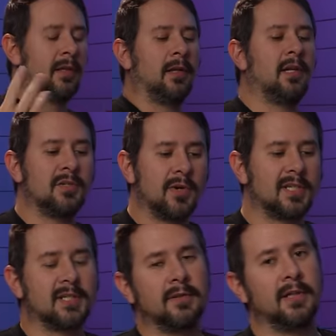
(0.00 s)
And then
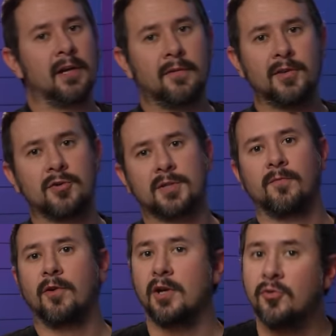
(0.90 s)
interestingly enough, there are some
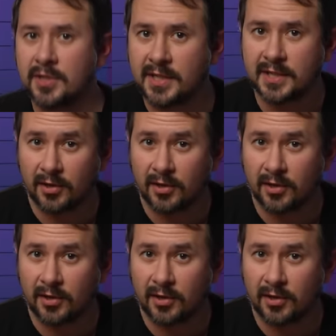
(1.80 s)
fragrances